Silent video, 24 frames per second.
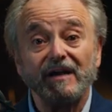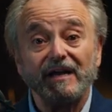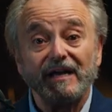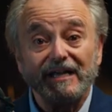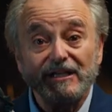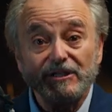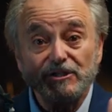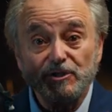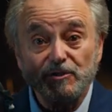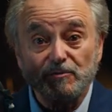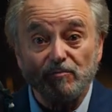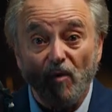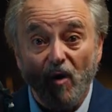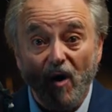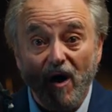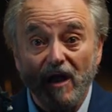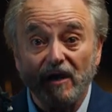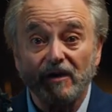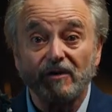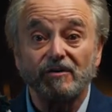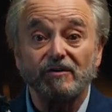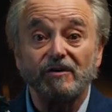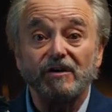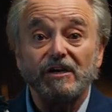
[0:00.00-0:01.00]
and
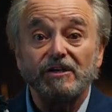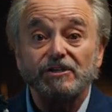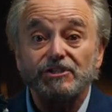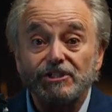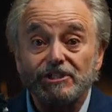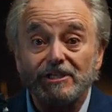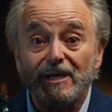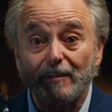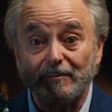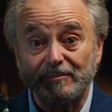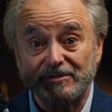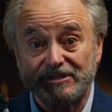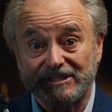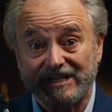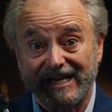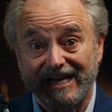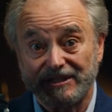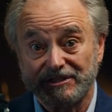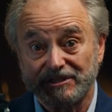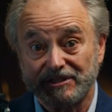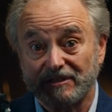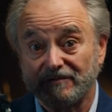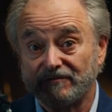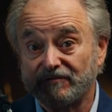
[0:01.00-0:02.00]
smaller
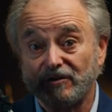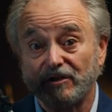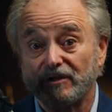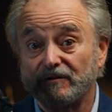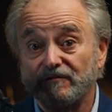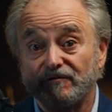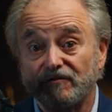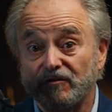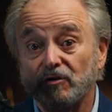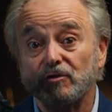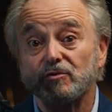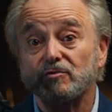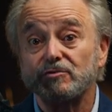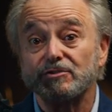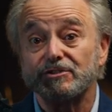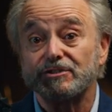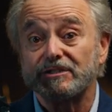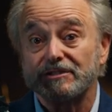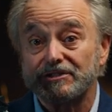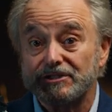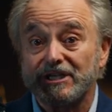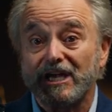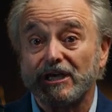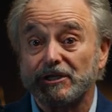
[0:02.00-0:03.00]
subsets of confused
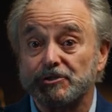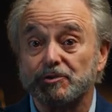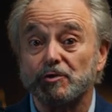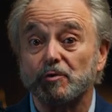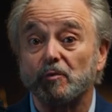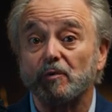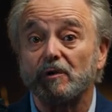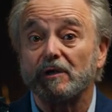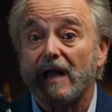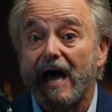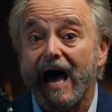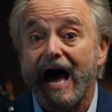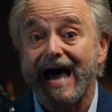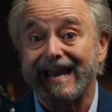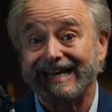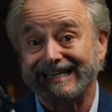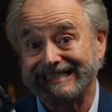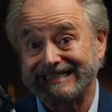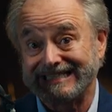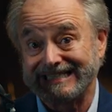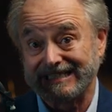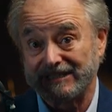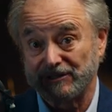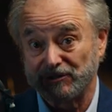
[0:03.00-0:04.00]
sexual
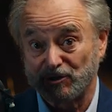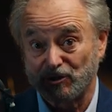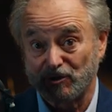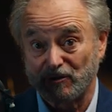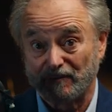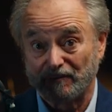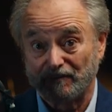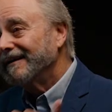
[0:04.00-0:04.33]
oddities.